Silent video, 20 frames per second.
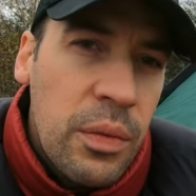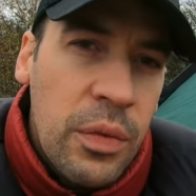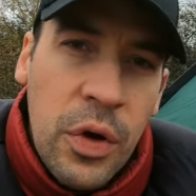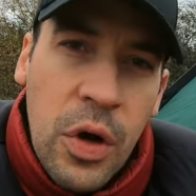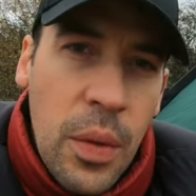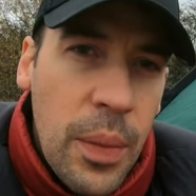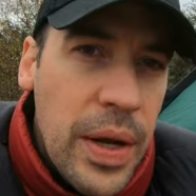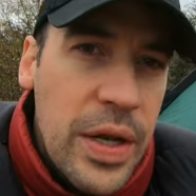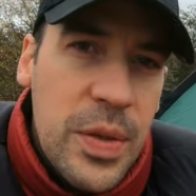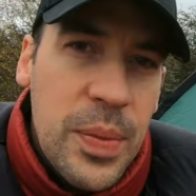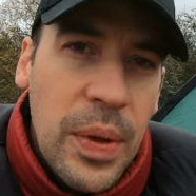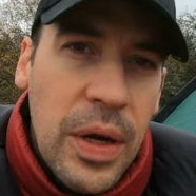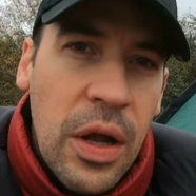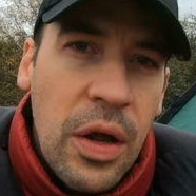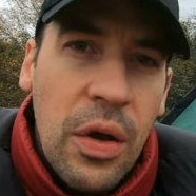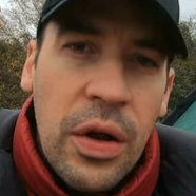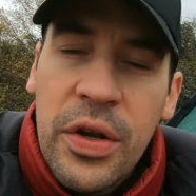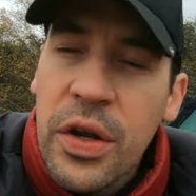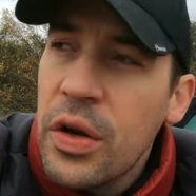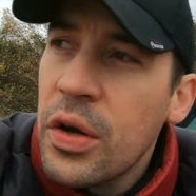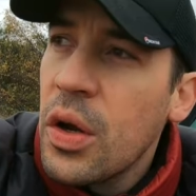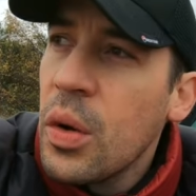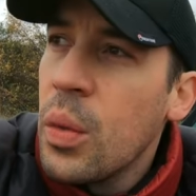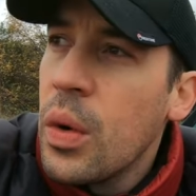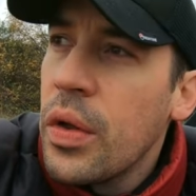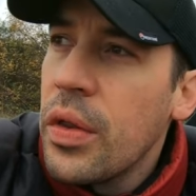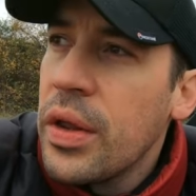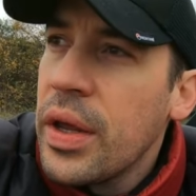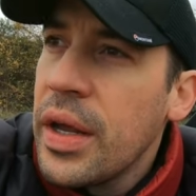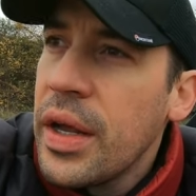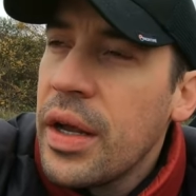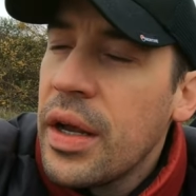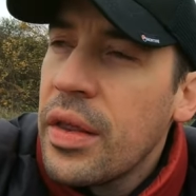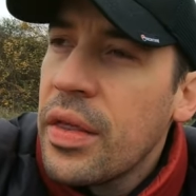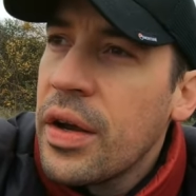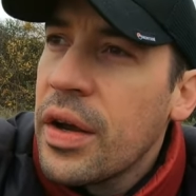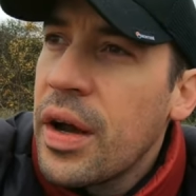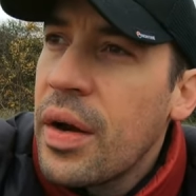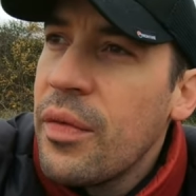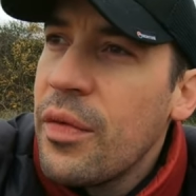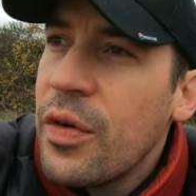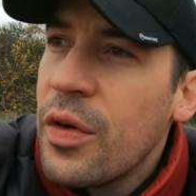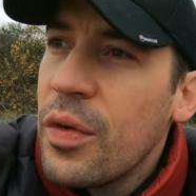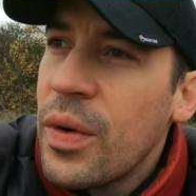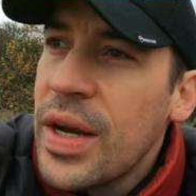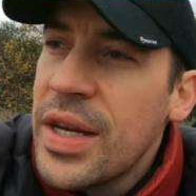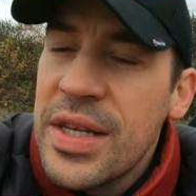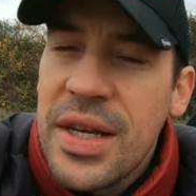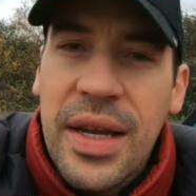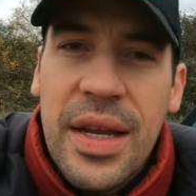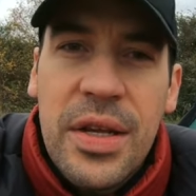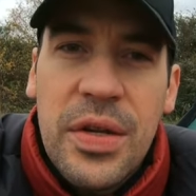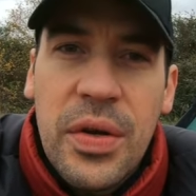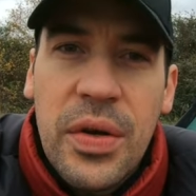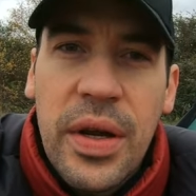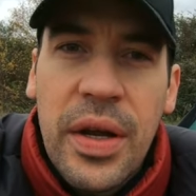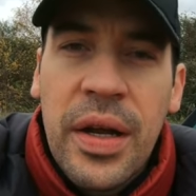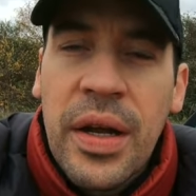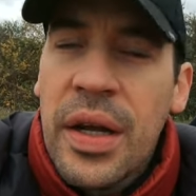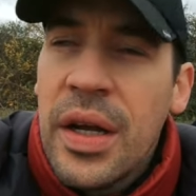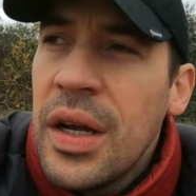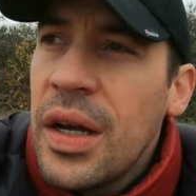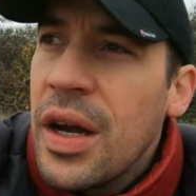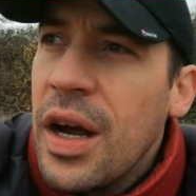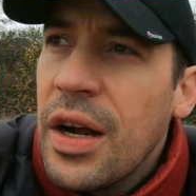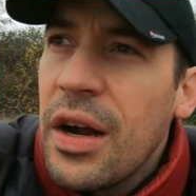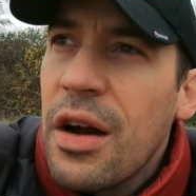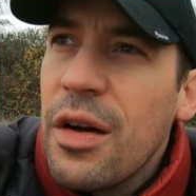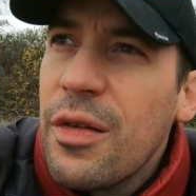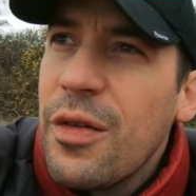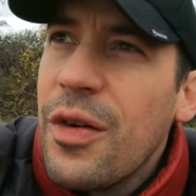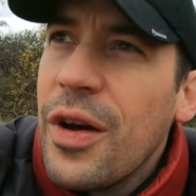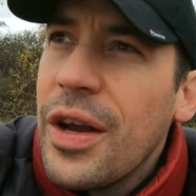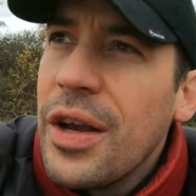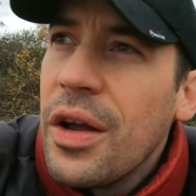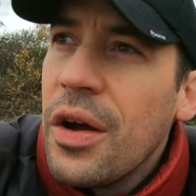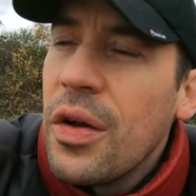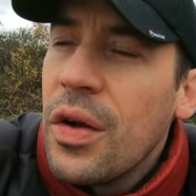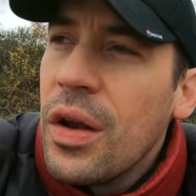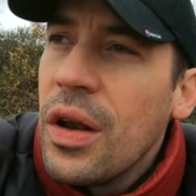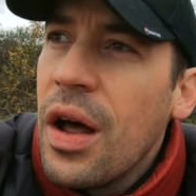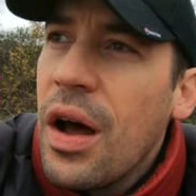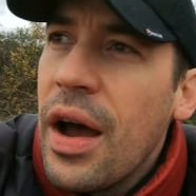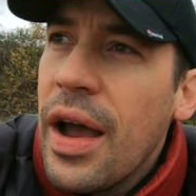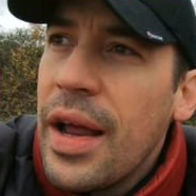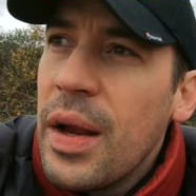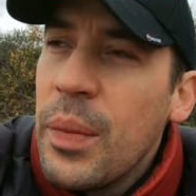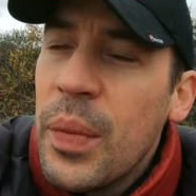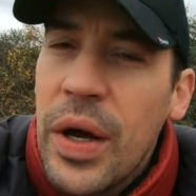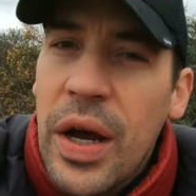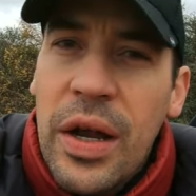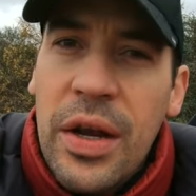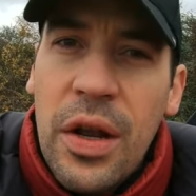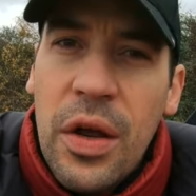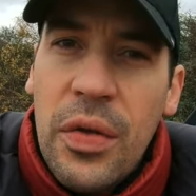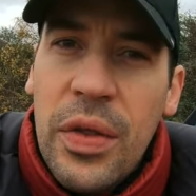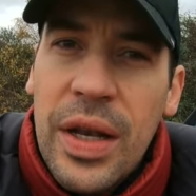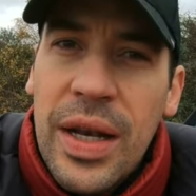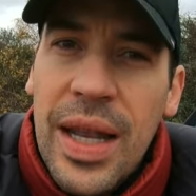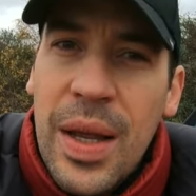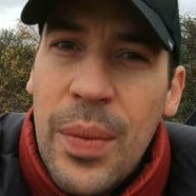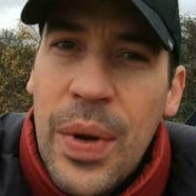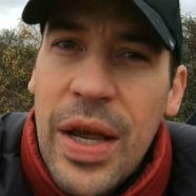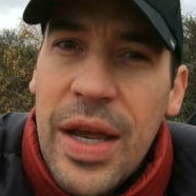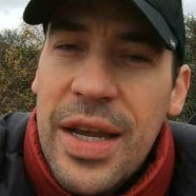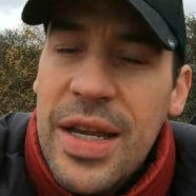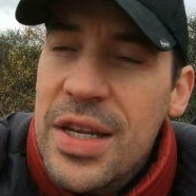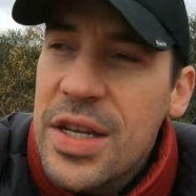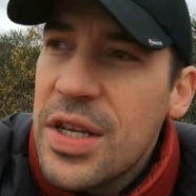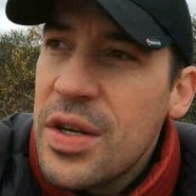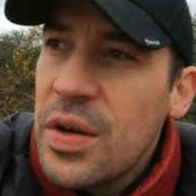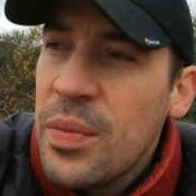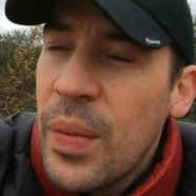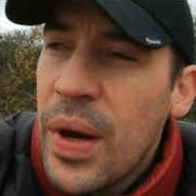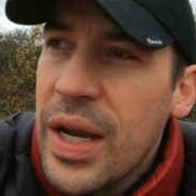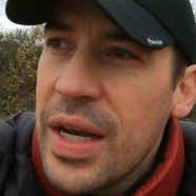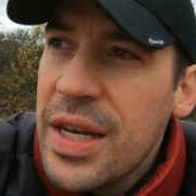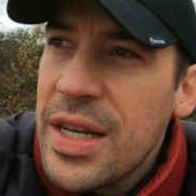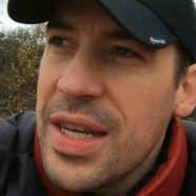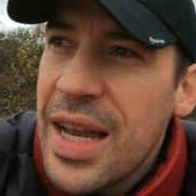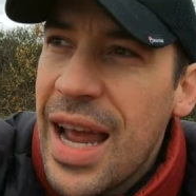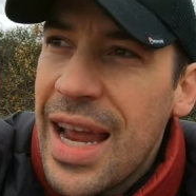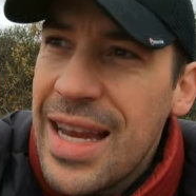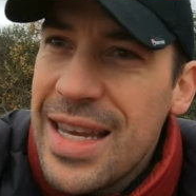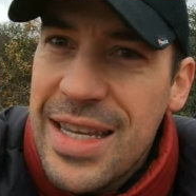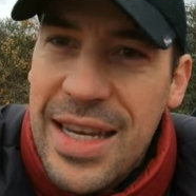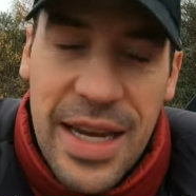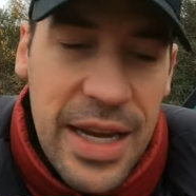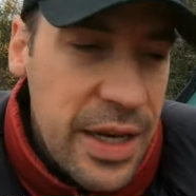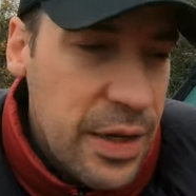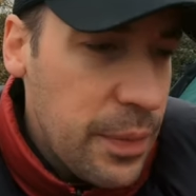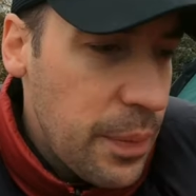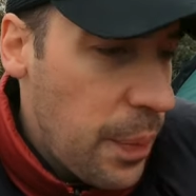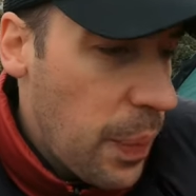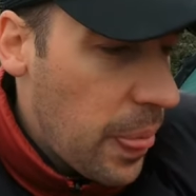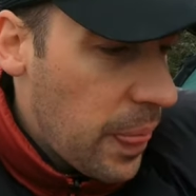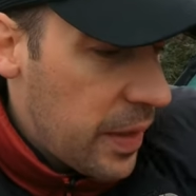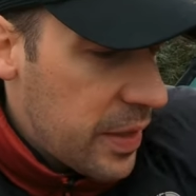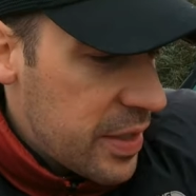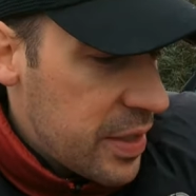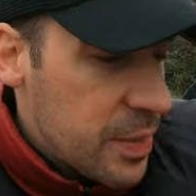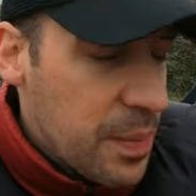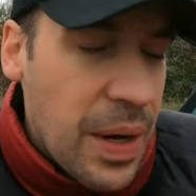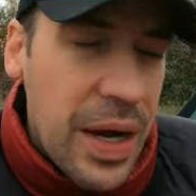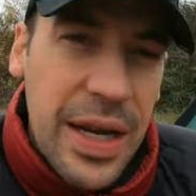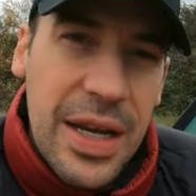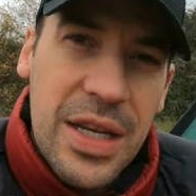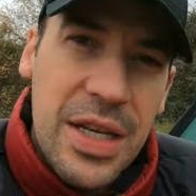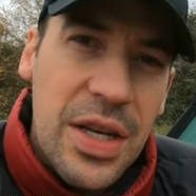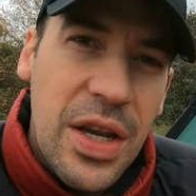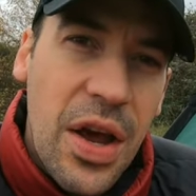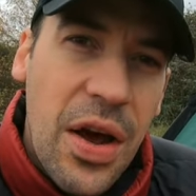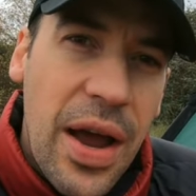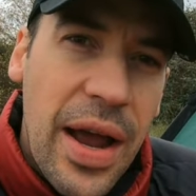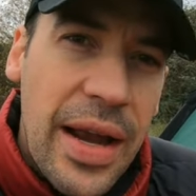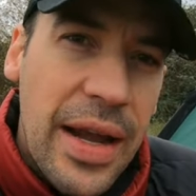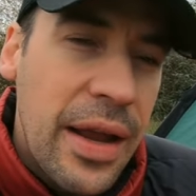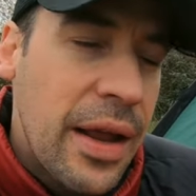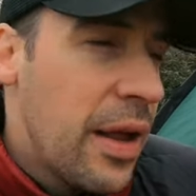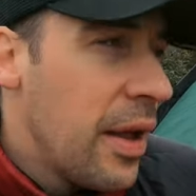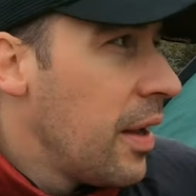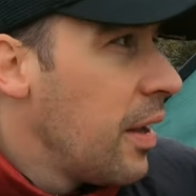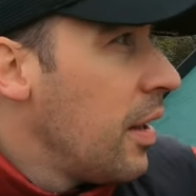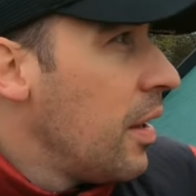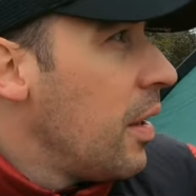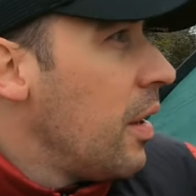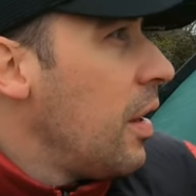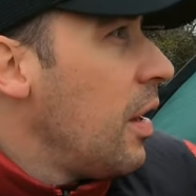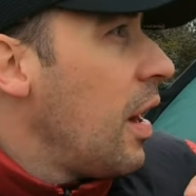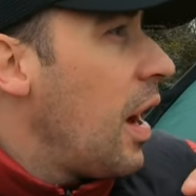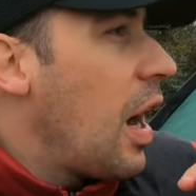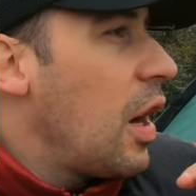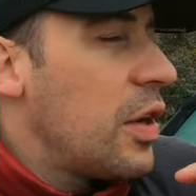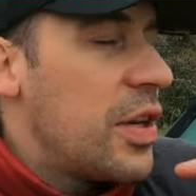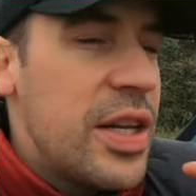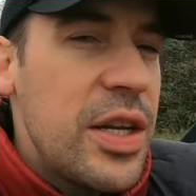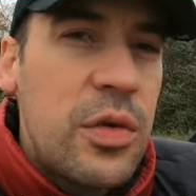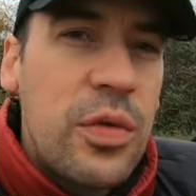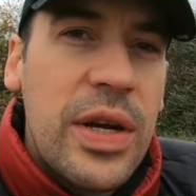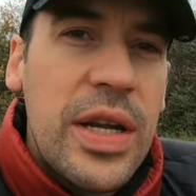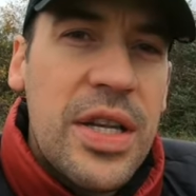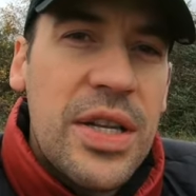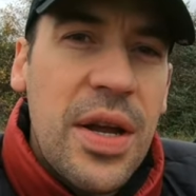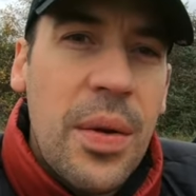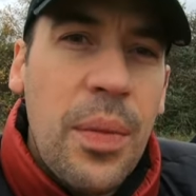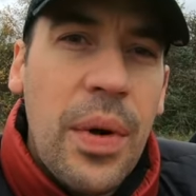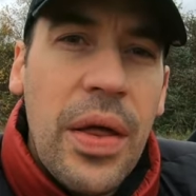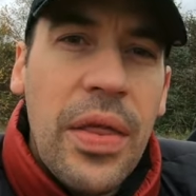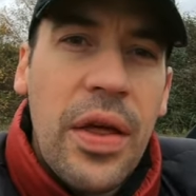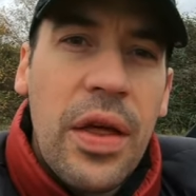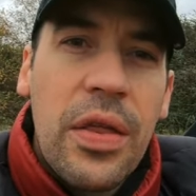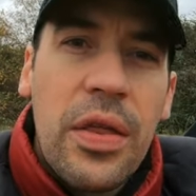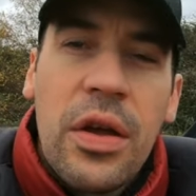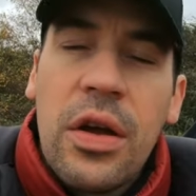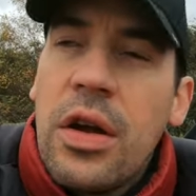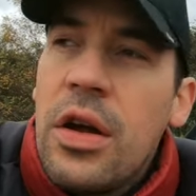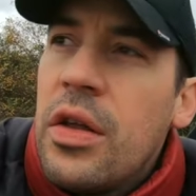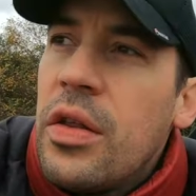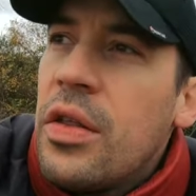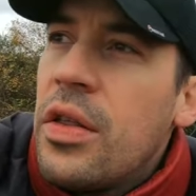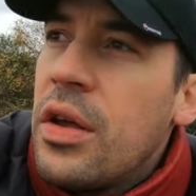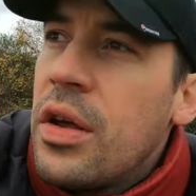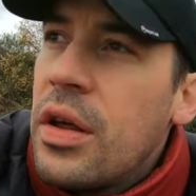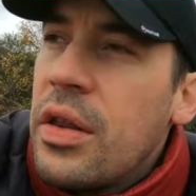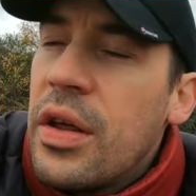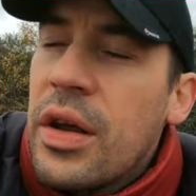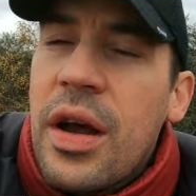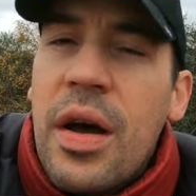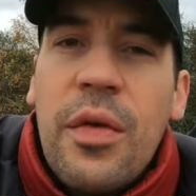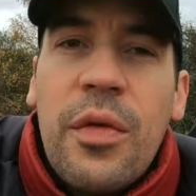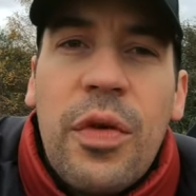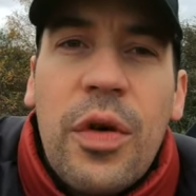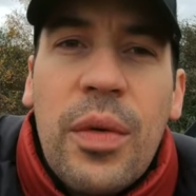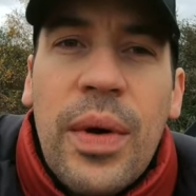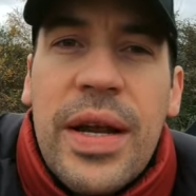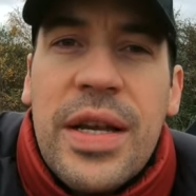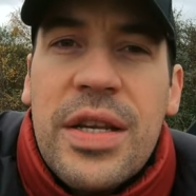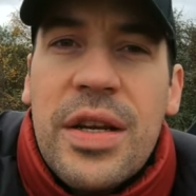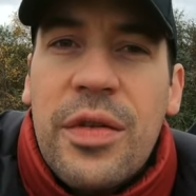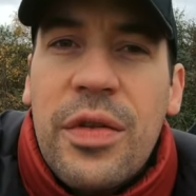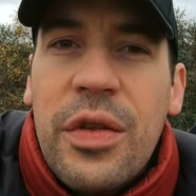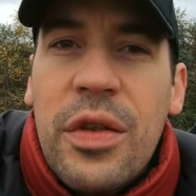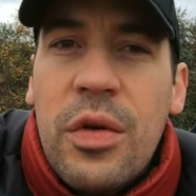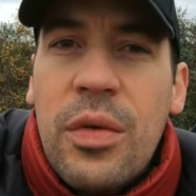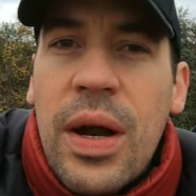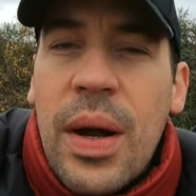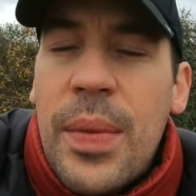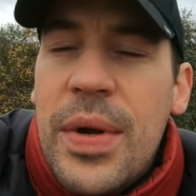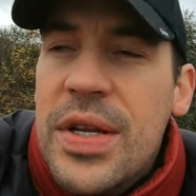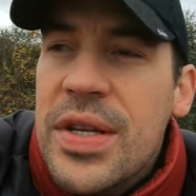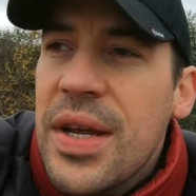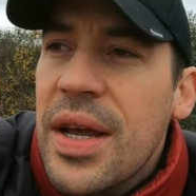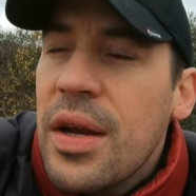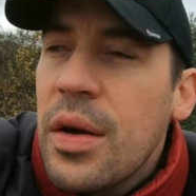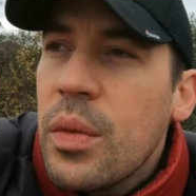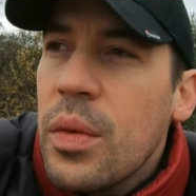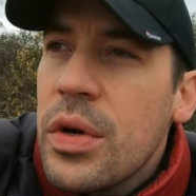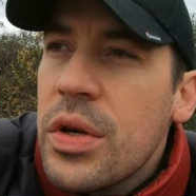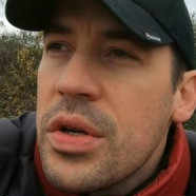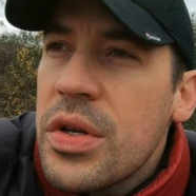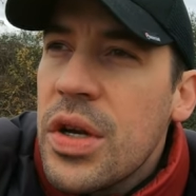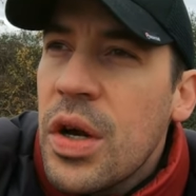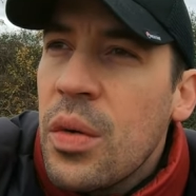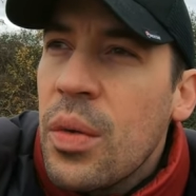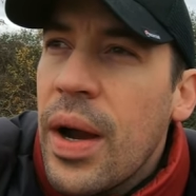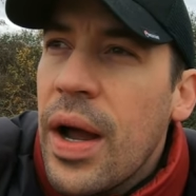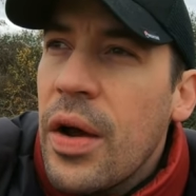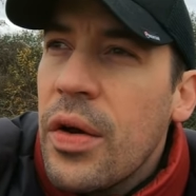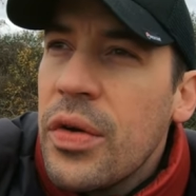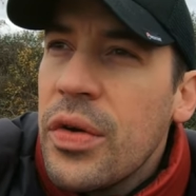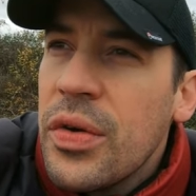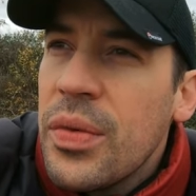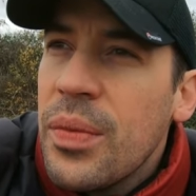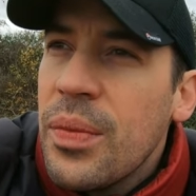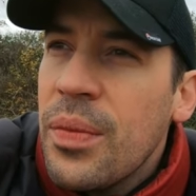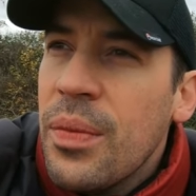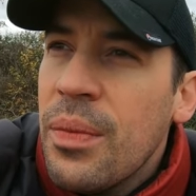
comments below, I don't know what the comfort rating is on it. I can't find it online, but I know the limit is -18. This is -9. I did read somewhere that the comfort rating for the RAB Ascent was around